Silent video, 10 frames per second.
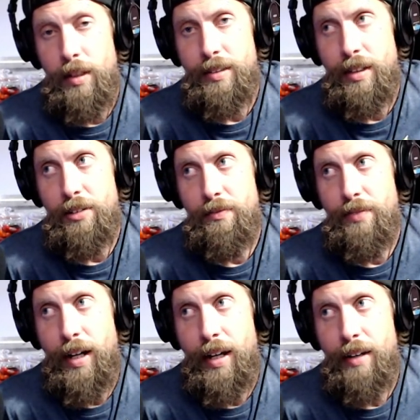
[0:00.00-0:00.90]

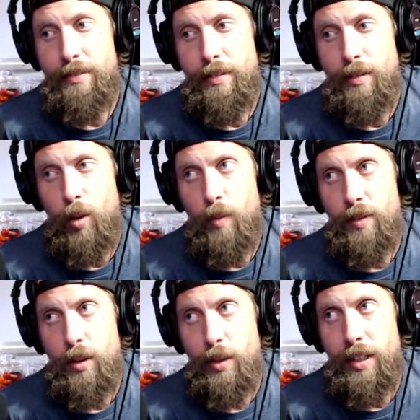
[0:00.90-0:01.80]
PlayStation 5.
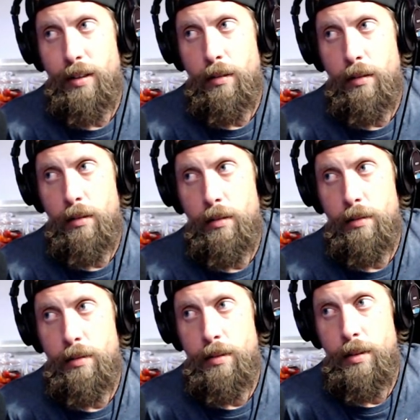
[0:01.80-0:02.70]
Hopefully, we can
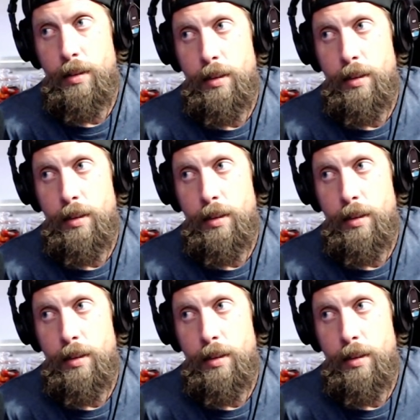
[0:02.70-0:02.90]
all